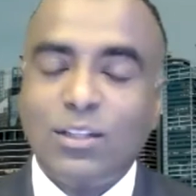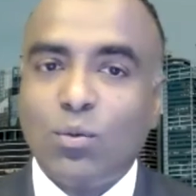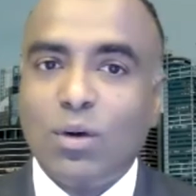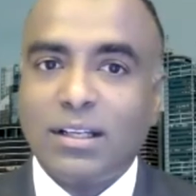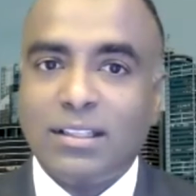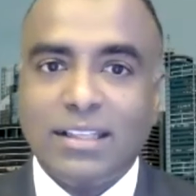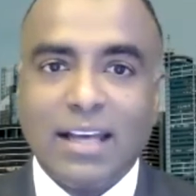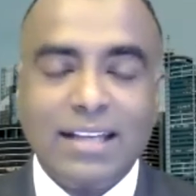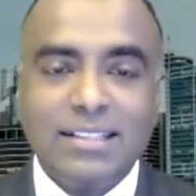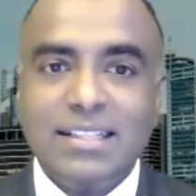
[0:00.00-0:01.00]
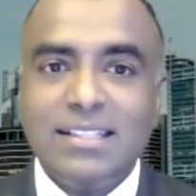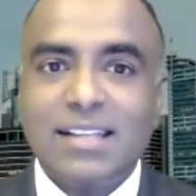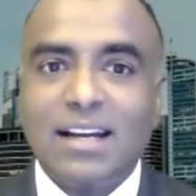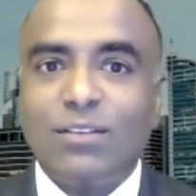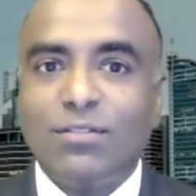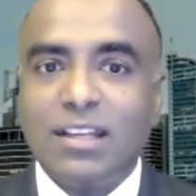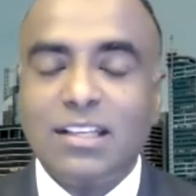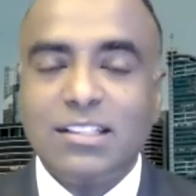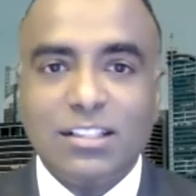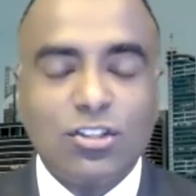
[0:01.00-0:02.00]
to work in the IT side of
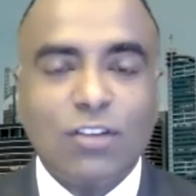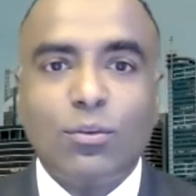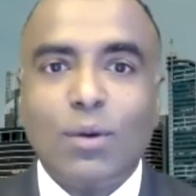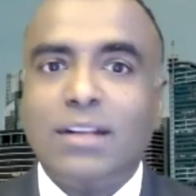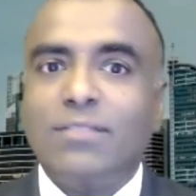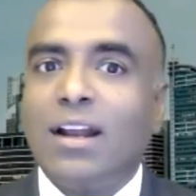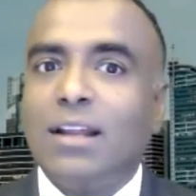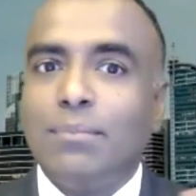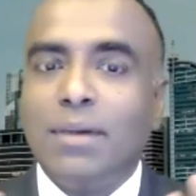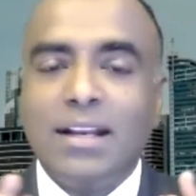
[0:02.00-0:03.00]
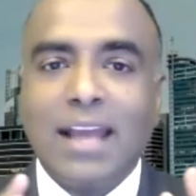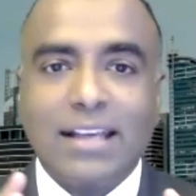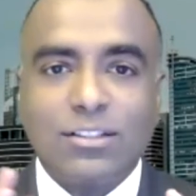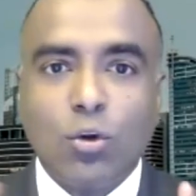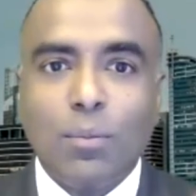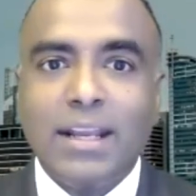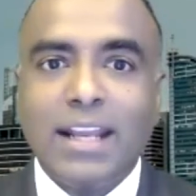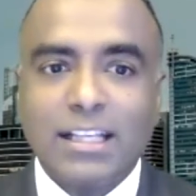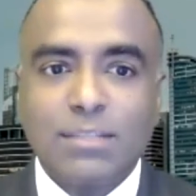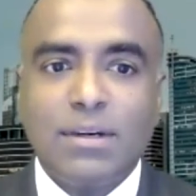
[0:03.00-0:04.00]
things, in software development, as domain
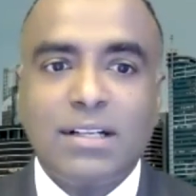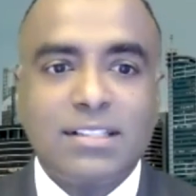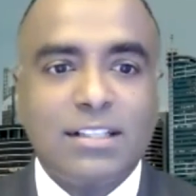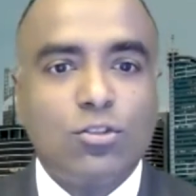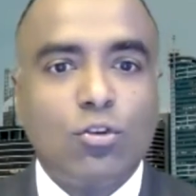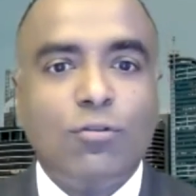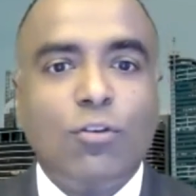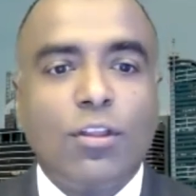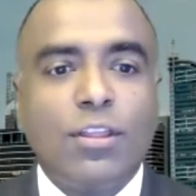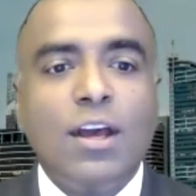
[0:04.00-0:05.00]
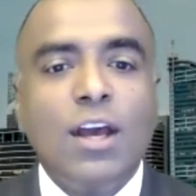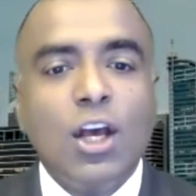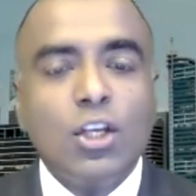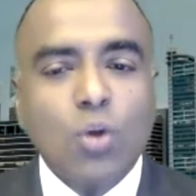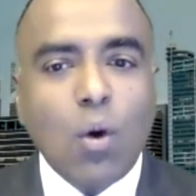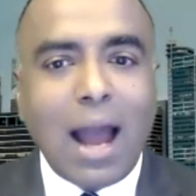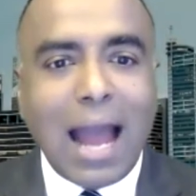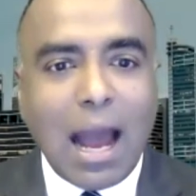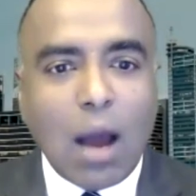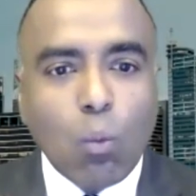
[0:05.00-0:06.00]
experts and so forth. So
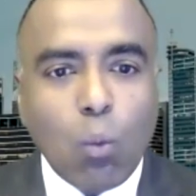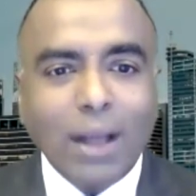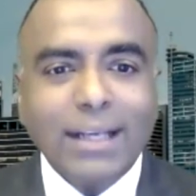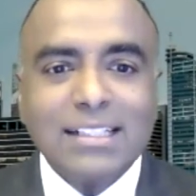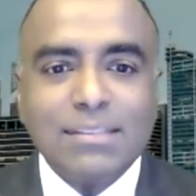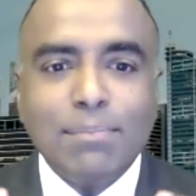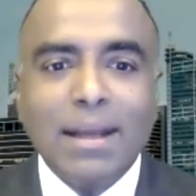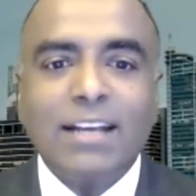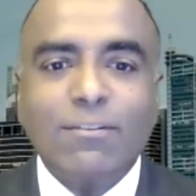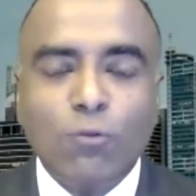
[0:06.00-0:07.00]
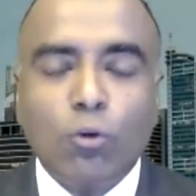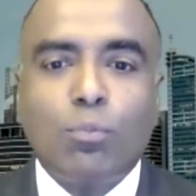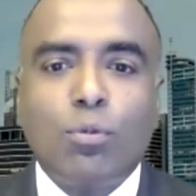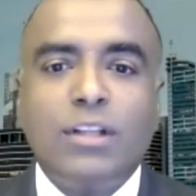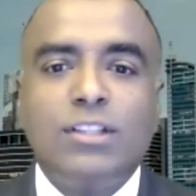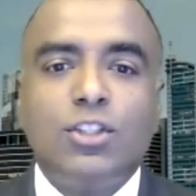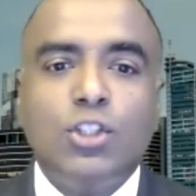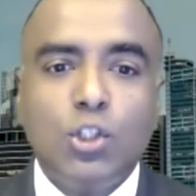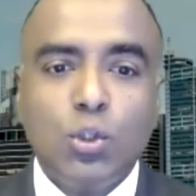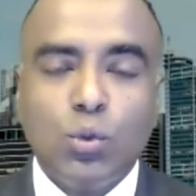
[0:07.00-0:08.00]
what does Medic Footprints
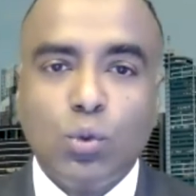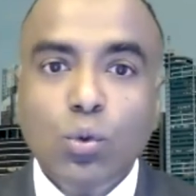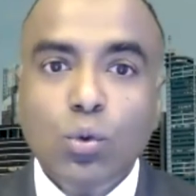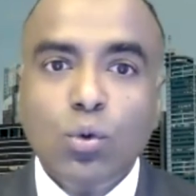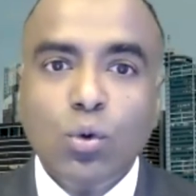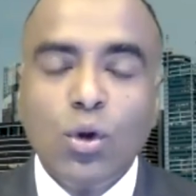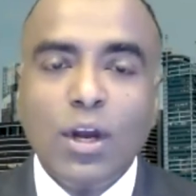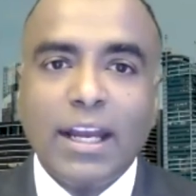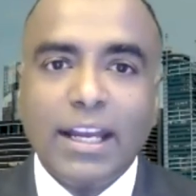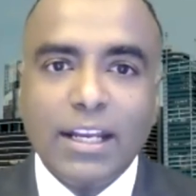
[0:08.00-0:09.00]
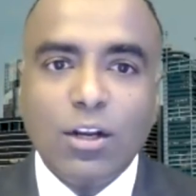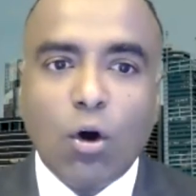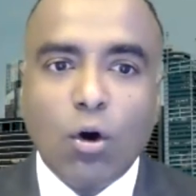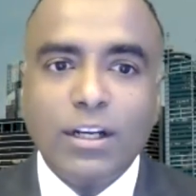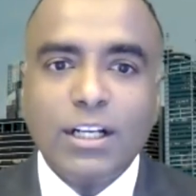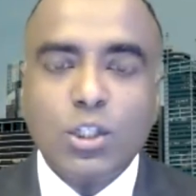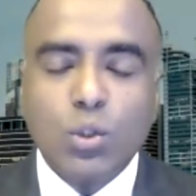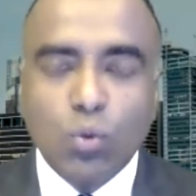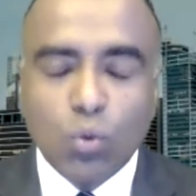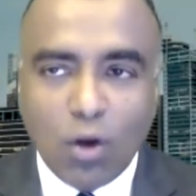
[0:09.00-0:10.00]
do in order
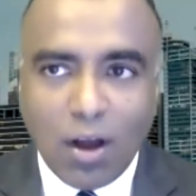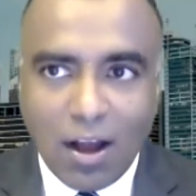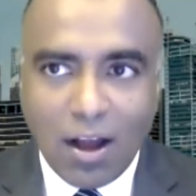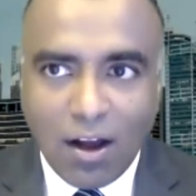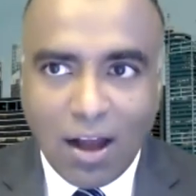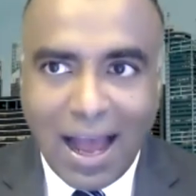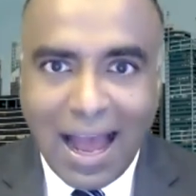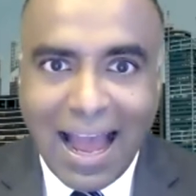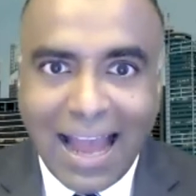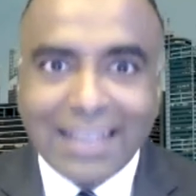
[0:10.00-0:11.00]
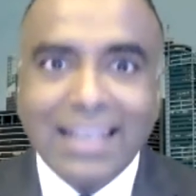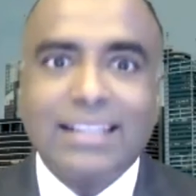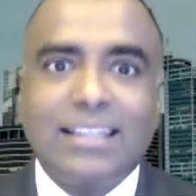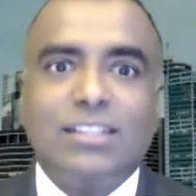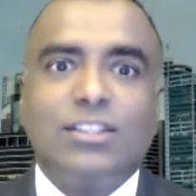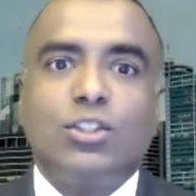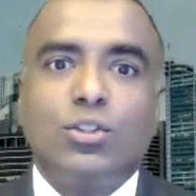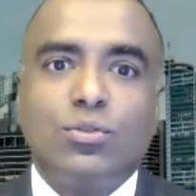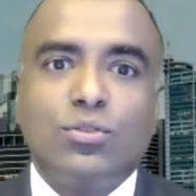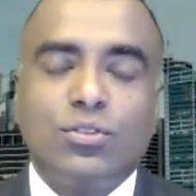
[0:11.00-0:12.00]
to highlight these
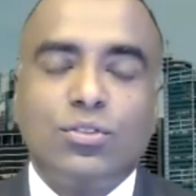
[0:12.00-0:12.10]
issues?